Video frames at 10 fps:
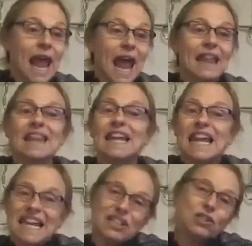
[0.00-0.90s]
And
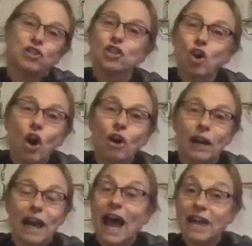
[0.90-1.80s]
then, is there
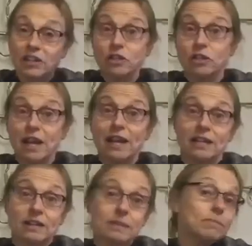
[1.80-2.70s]
scarring? Ask your dentist